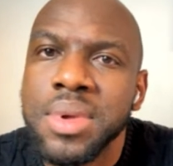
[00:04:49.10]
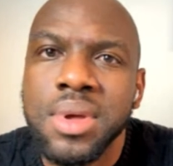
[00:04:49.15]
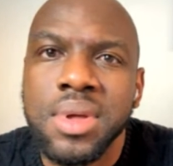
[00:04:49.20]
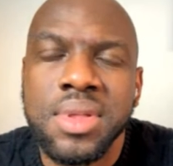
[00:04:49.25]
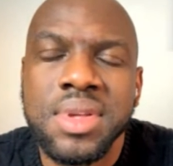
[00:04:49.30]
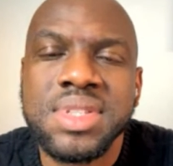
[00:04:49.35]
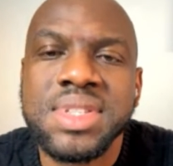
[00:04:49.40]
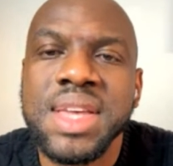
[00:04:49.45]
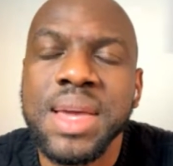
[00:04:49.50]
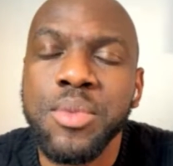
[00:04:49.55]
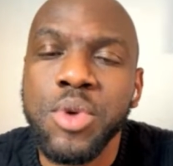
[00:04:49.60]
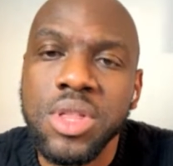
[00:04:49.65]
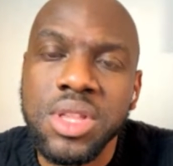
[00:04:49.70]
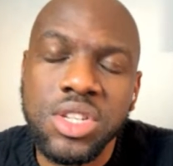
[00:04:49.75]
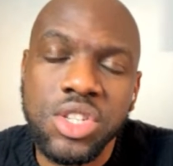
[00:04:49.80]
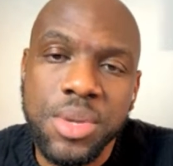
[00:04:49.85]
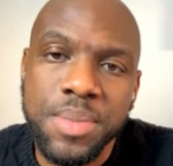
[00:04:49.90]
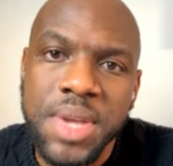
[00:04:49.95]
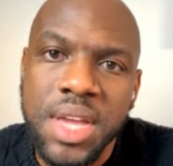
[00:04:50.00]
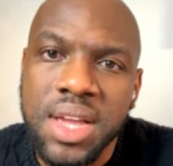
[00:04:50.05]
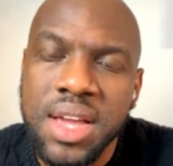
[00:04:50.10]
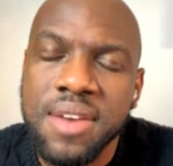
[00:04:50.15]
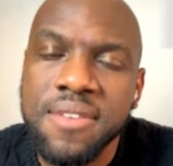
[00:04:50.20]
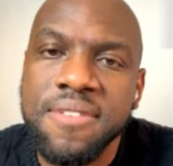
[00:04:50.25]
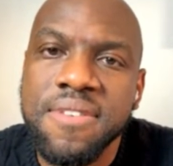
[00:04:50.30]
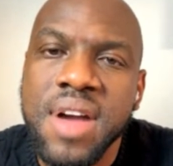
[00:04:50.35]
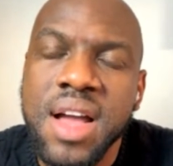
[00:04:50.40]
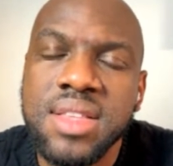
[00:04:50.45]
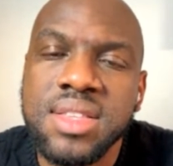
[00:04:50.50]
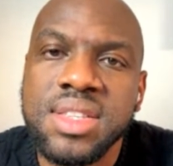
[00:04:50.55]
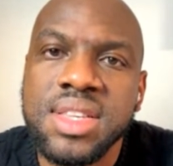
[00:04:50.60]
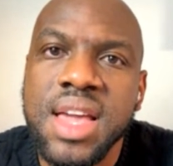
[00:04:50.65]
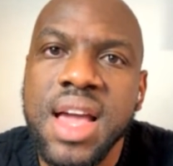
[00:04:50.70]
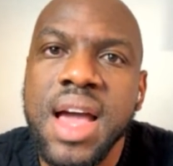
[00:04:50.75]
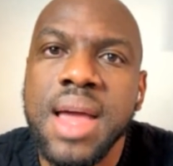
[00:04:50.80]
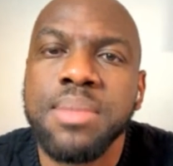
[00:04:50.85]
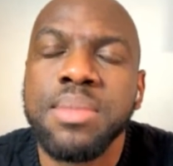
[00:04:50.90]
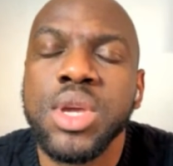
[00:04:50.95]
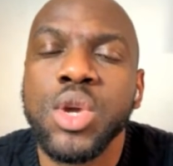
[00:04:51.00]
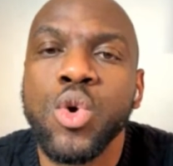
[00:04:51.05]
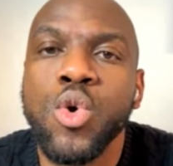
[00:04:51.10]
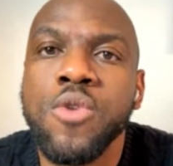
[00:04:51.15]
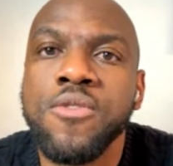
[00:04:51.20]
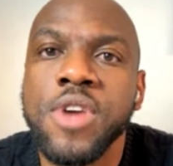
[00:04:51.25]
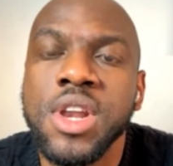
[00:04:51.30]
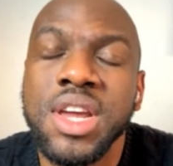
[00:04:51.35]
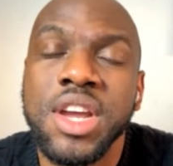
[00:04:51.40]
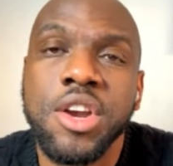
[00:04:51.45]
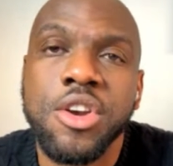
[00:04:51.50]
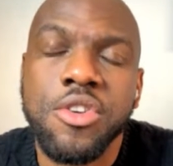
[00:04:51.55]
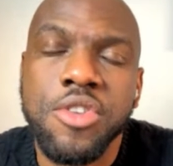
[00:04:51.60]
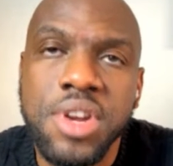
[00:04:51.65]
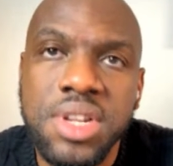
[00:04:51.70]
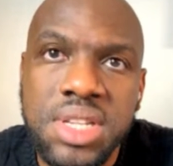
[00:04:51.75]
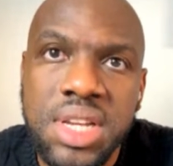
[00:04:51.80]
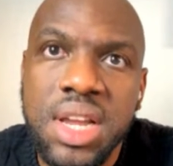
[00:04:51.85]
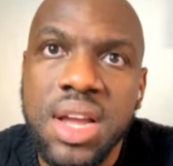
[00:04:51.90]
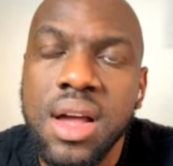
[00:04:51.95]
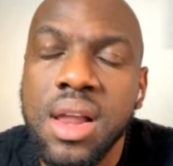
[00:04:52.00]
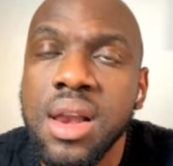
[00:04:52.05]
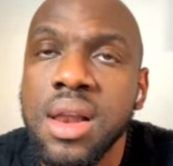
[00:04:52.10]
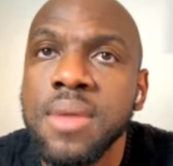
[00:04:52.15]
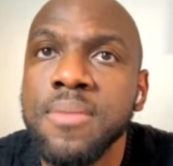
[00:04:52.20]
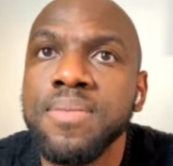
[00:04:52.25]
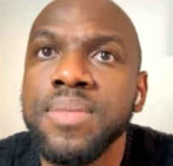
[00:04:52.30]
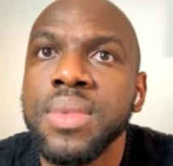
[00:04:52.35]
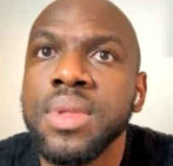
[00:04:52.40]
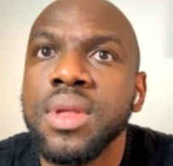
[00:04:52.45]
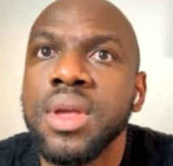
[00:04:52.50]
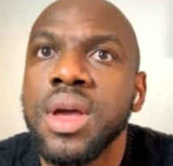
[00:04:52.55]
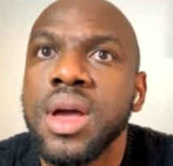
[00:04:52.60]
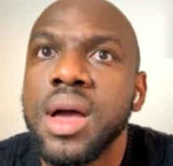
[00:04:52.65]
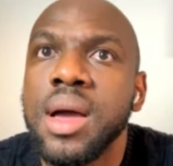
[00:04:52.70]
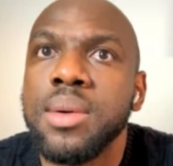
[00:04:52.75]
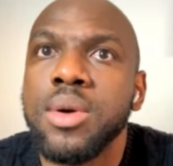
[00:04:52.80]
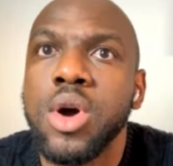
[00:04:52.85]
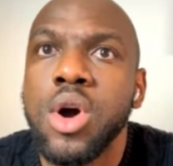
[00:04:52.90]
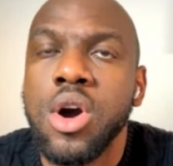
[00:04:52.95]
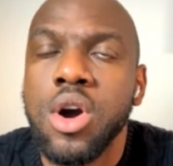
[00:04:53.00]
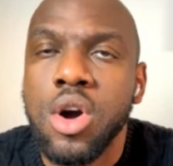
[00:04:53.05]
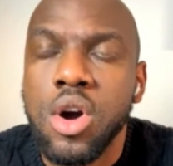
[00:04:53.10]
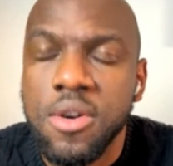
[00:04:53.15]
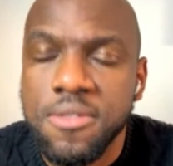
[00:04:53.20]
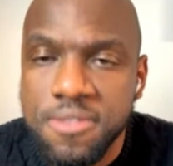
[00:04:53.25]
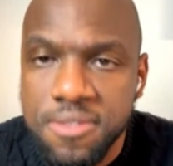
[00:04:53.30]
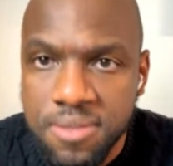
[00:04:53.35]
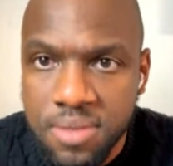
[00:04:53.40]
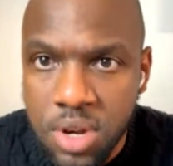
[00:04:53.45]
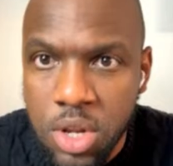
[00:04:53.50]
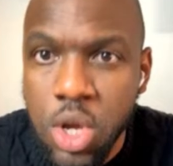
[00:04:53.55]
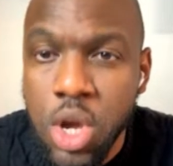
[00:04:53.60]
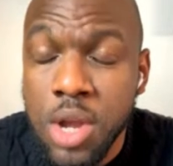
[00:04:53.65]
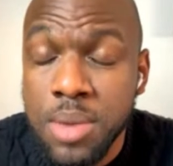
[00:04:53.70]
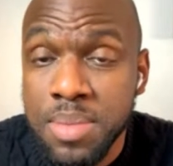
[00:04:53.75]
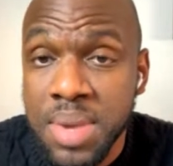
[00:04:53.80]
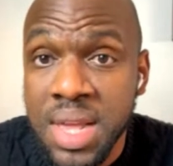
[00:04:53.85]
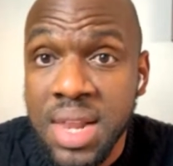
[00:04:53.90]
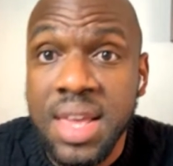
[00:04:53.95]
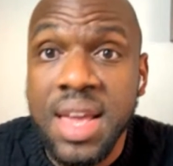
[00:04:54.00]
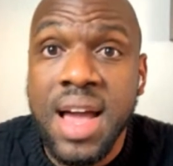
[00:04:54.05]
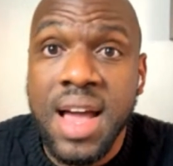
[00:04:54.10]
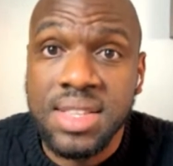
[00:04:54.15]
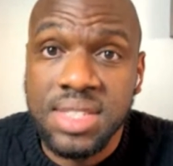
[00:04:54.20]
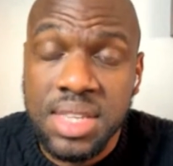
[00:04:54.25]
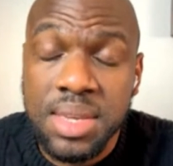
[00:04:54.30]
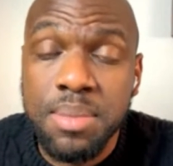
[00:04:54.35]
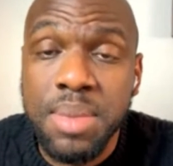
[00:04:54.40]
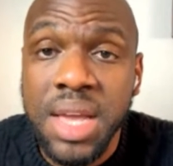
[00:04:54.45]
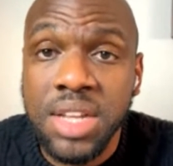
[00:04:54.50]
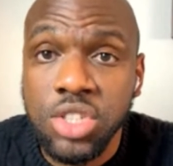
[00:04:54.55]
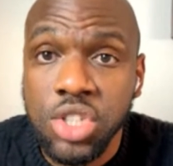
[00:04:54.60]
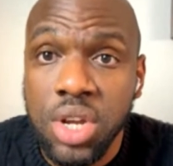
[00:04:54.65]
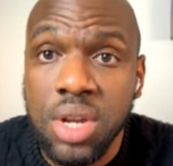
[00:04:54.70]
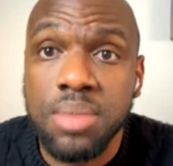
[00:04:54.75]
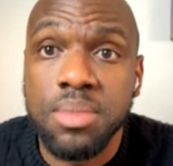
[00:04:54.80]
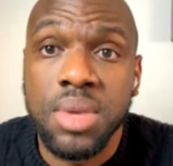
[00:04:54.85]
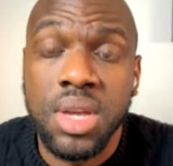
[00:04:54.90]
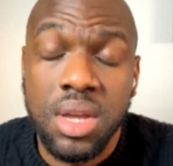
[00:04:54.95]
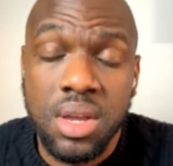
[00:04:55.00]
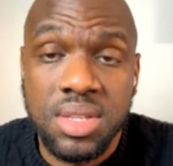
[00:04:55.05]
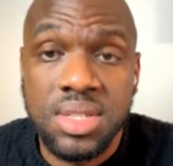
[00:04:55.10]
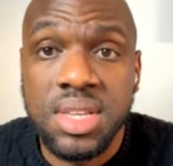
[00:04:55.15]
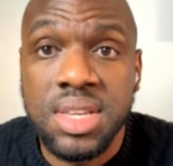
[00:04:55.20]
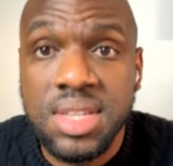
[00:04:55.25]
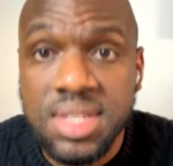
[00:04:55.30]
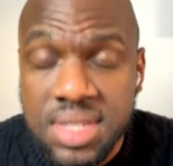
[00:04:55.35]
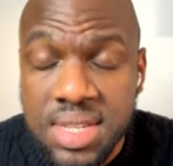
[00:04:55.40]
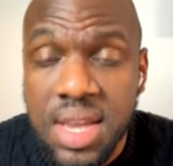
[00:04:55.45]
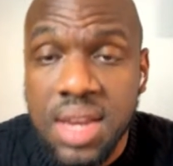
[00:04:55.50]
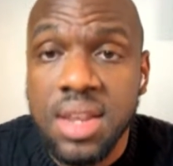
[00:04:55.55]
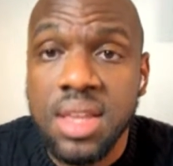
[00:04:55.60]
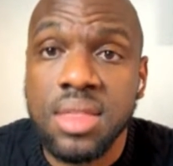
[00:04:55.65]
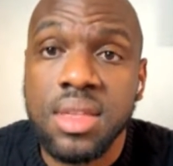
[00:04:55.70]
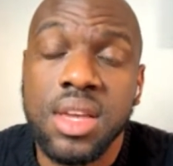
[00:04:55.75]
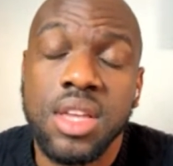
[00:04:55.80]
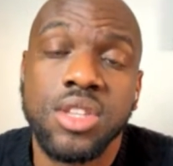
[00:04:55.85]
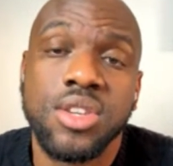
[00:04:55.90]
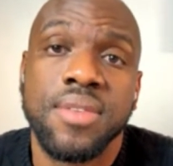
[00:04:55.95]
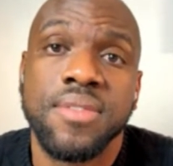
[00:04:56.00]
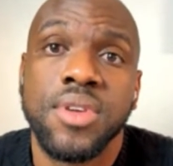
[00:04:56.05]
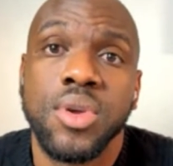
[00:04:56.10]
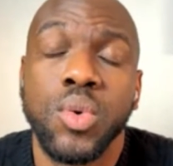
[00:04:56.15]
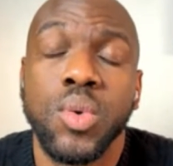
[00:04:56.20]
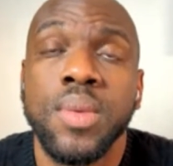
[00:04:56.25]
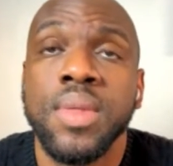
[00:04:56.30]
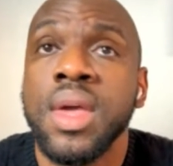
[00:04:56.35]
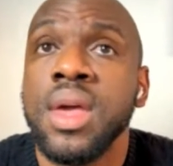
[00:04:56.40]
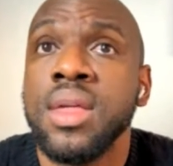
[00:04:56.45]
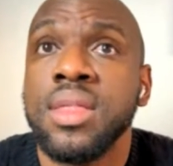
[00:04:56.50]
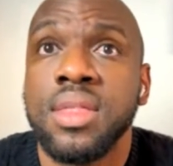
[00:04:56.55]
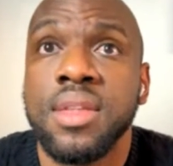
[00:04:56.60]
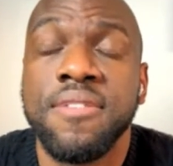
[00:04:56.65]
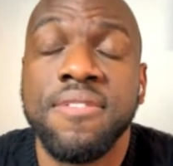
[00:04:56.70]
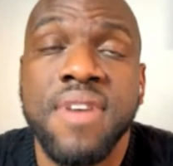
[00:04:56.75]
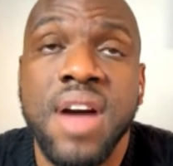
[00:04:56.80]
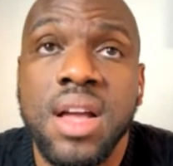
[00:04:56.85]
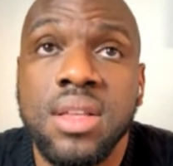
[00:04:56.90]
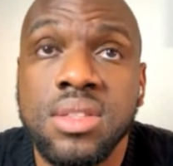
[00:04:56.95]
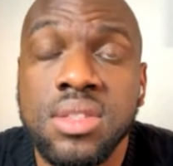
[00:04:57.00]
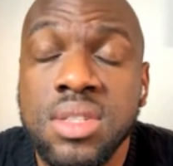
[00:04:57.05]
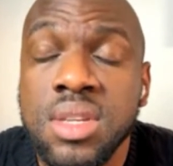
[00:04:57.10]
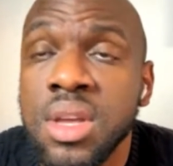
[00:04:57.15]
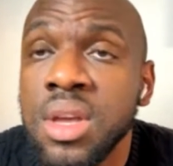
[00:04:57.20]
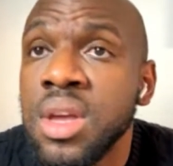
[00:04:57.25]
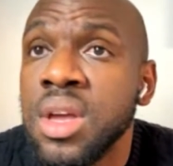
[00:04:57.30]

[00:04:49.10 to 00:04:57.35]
the same way the Jamaican fans can't be overly critical of Leon Bailey, as he mentioned, because he said in the interview, the fans